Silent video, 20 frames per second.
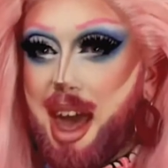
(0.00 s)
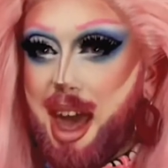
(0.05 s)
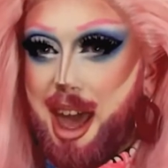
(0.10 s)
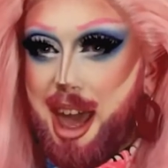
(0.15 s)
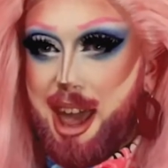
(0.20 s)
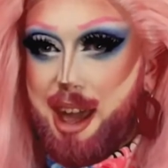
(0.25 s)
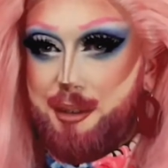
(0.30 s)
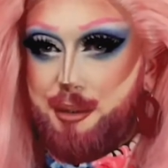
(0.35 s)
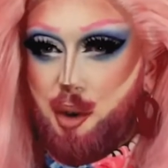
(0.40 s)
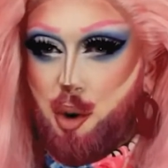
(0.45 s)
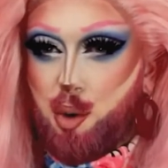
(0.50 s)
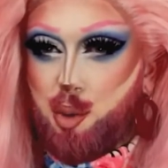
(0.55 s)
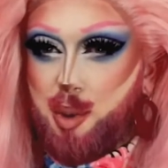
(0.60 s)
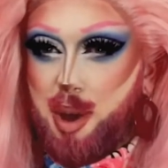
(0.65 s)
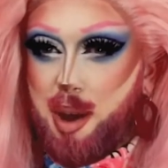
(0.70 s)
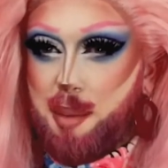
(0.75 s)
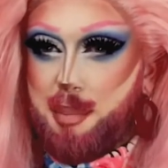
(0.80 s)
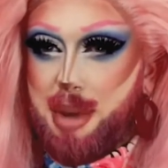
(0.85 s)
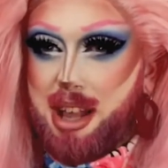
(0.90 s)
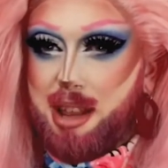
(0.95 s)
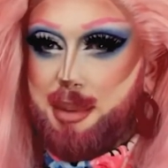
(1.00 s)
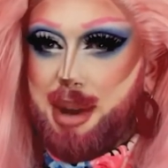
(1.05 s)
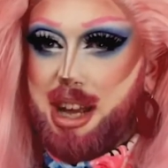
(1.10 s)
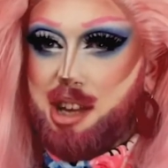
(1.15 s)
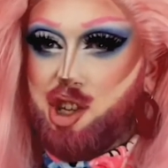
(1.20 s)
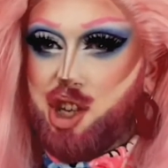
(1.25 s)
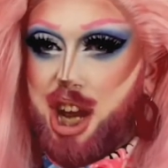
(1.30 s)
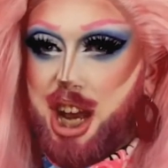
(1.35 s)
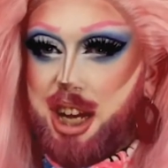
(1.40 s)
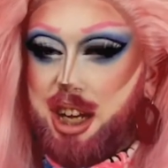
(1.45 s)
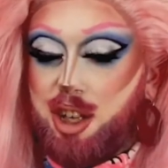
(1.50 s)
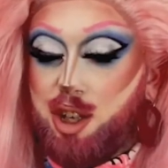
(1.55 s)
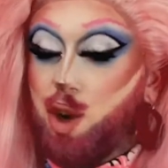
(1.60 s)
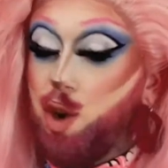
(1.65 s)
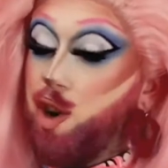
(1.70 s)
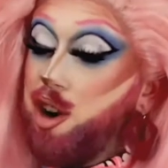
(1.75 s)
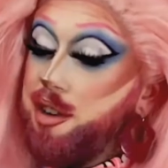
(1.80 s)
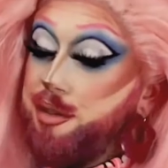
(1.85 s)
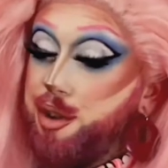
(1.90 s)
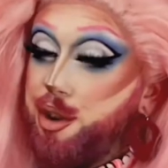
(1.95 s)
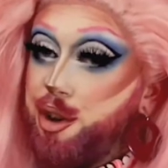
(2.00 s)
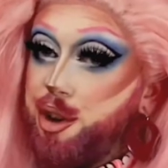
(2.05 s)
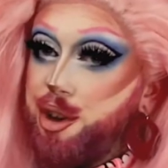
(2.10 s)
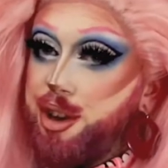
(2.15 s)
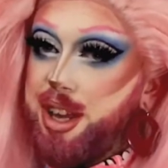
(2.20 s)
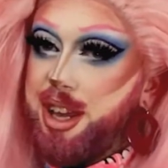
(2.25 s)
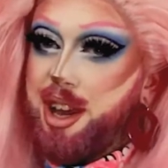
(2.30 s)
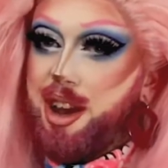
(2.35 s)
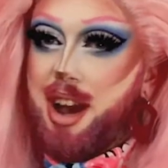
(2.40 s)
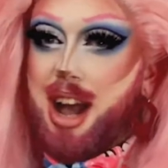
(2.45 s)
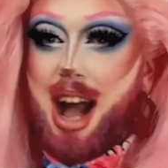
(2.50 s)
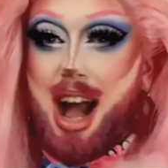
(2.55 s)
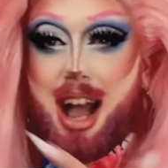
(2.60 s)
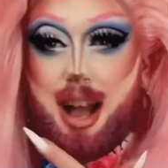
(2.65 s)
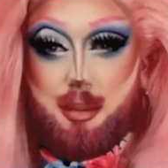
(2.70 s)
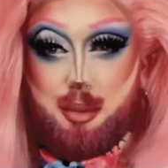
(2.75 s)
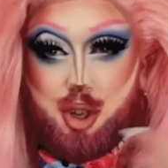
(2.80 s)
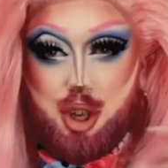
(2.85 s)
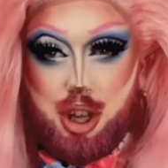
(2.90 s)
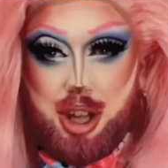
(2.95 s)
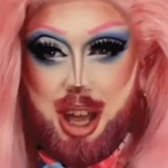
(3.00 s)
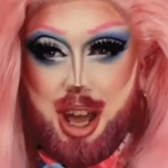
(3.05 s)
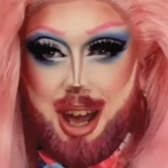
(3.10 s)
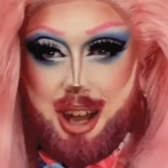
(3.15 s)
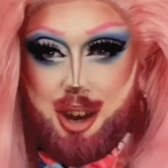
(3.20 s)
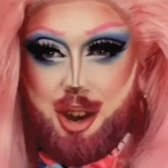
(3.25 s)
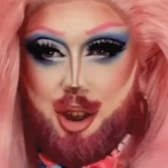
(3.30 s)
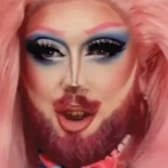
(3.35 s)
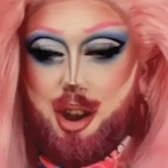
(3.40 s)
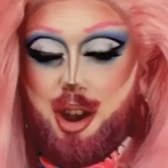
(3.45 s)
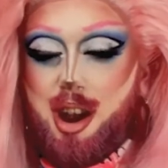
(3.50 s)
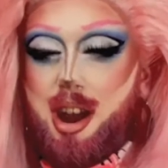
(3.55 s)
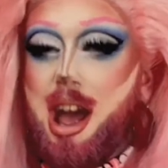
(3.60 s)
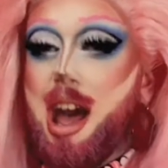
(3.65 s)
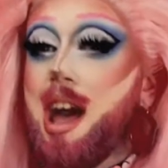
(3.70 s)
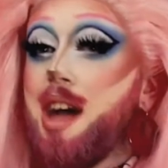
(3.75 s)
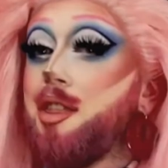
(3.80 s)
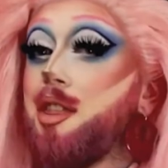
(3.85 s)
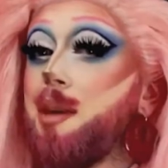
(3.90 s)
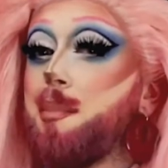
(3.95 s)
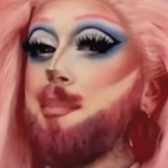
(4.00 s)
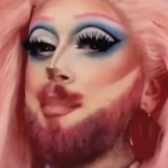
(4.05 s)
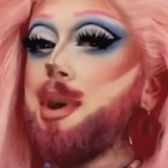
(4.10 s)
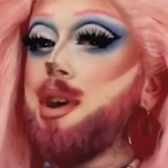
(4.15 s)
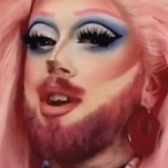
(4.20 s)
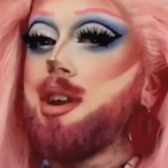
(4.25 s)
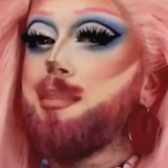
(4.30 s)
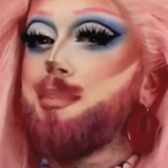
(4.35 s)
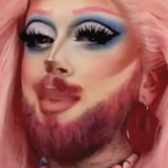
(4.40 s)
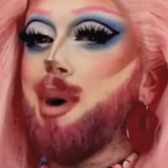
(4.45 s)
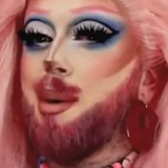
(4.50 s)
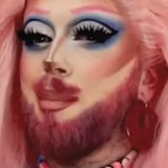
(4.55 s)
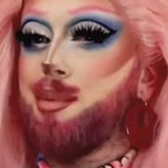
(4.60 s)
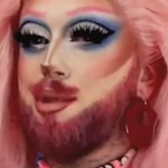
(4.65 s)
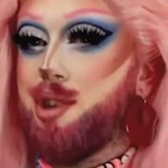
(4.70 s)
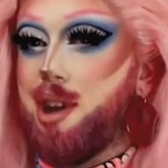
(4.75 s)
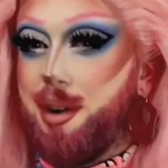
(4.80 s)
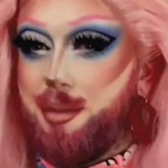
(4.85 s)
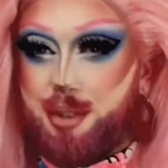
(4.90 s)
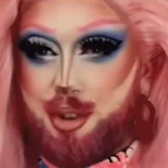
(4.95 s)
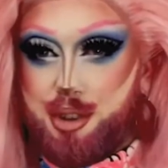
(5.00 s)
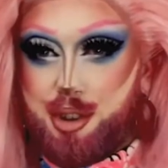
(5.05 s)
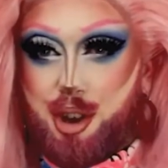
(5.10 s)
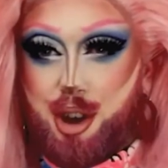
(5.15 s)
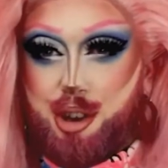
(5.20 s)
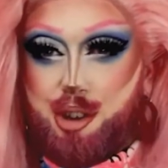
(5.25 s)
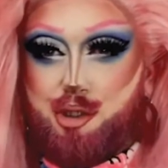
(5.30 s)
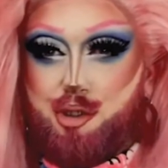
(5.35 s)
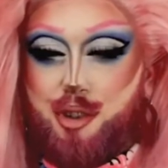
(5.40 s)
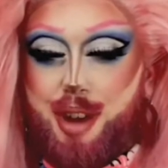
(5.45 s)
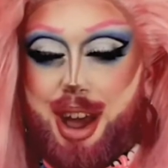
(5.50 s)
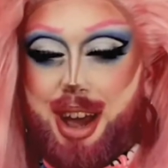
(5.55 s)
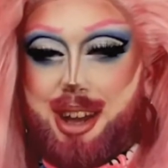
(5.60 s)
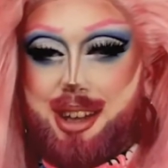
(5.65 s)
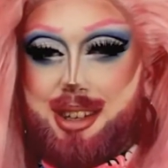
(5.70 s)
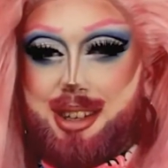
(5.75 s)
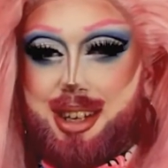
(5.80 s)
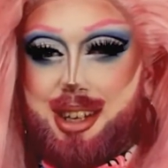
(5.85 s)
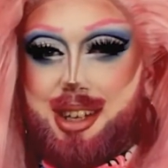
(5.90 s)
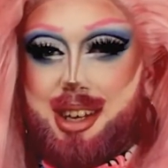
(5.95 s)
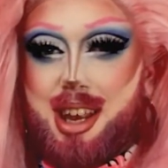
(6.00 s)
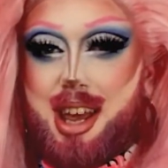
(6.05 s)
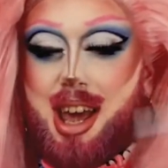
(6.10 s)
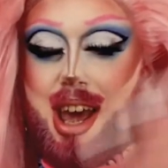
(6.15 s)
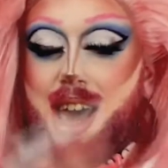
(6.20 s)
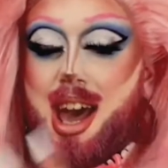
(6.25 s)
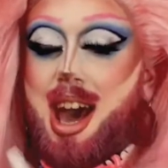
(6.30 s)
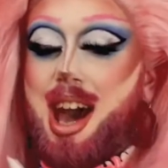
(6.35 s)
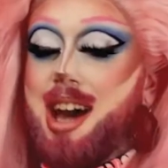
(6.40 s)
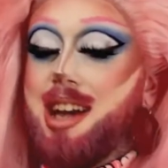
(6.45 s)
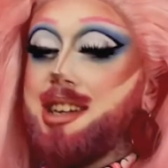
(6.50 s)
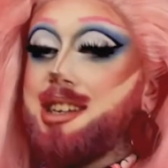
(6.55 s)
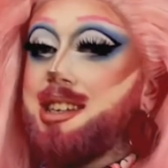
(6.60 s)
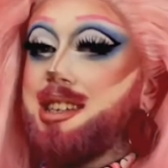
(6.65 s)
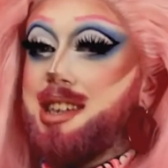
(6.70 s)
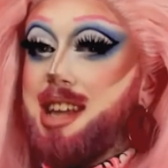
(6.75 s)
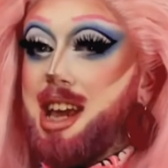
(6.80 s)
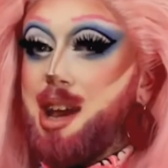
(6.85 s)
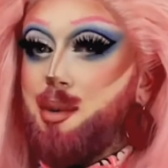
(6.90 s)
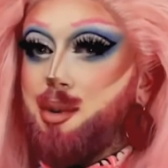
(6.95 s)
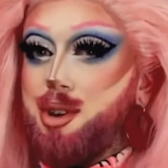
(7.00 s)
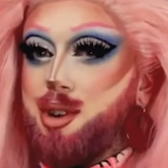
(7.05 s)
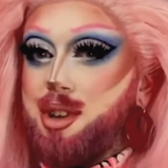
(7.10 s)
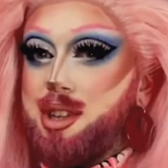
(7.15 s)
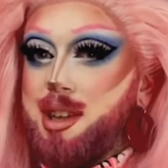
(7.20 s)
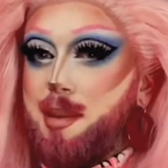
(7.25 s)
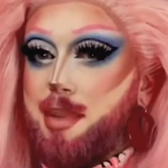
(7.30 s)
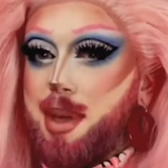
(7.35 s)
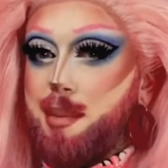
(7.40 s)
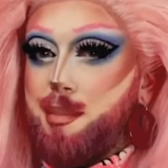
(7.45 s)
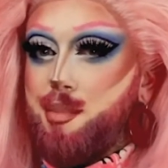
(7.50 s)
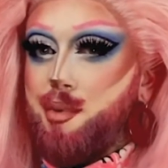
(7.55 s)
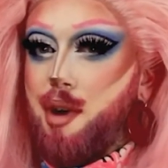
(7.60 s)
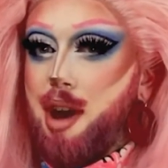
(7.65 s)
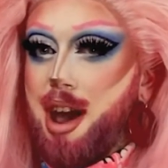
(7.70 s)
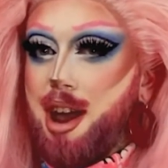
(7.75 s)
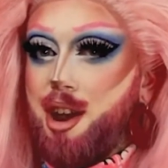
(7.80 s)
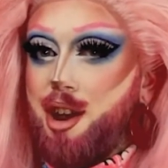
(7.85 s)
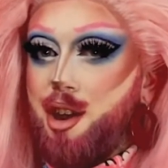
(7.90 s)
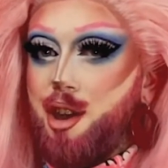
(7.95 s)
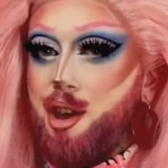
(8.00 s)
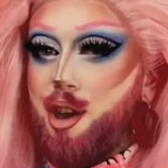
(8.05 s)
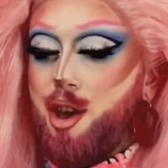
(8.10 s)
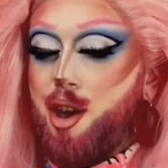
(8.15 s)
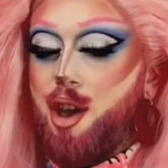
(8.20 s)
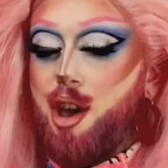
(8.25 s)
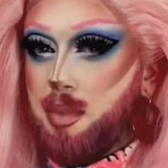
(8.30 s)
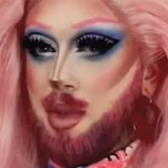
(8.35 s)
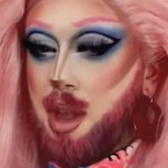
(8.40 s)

Hey folks, welcome back to my channel, or if you're new here, I am Julianne Hoore, the bearded bombshell of the Scottish drag scene, and today we're doing something brand new.